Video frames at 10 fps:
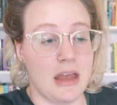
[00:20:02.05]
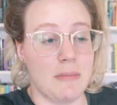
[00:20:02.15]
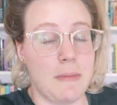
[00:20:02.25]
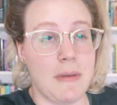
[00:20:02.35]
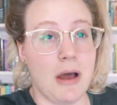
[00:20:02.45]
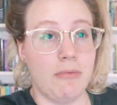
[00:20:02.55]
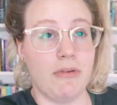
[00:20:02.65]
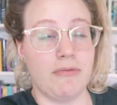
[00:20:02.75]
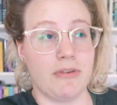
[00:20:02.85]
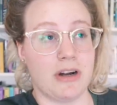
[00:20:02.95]
It might be
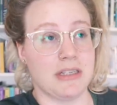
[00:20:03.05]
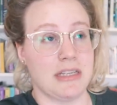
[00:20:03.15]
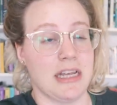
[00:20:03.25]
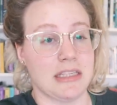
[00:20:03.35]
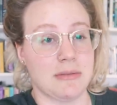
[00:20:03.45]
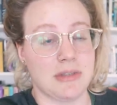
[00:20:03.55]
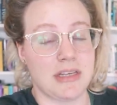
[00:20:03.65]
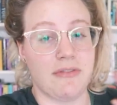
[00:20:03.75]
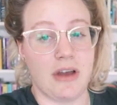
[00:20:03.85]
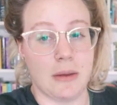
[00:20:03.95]
helpful for us to get some
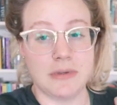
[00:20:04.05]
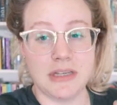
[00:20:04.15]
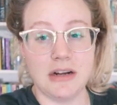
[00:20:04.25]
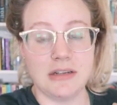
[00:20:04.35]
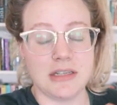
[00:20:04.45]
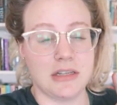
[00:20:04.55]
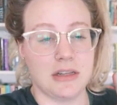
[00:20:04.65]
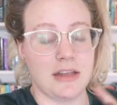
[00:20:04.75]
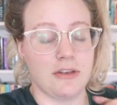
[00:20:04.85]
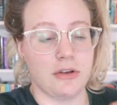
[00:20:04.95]
stuff upstairs into
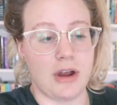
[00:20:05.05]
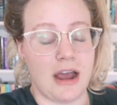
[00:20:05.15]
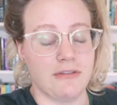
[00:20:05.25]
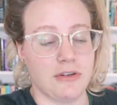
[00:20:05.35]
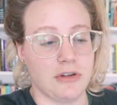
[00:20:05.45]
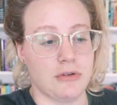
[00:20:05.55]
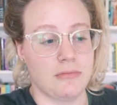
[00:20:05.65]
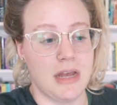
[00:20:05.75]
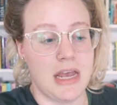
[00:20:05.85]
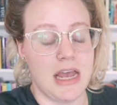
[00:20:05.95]
like the craft
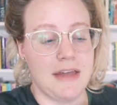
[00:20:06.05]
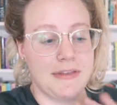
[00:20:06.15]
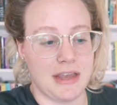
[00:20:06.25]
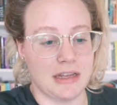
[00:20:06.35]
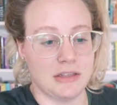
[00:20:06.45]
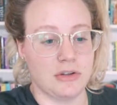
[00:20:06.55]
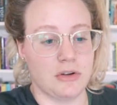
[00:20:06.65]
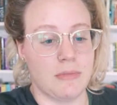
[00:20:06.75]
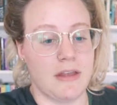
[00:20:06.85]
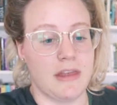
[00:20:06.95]
room and the guest
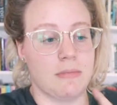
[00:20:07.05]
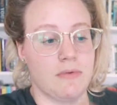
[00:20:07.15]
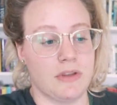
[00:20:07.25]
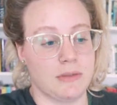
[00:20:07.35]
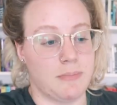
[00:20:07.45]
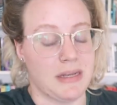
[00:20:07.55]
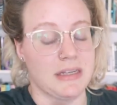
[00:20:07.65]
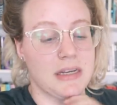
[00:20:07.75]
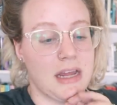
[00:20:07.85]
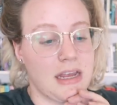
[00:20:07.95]
room and then move this bed
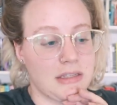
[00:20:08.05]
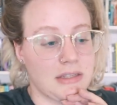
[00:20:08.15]
tonight.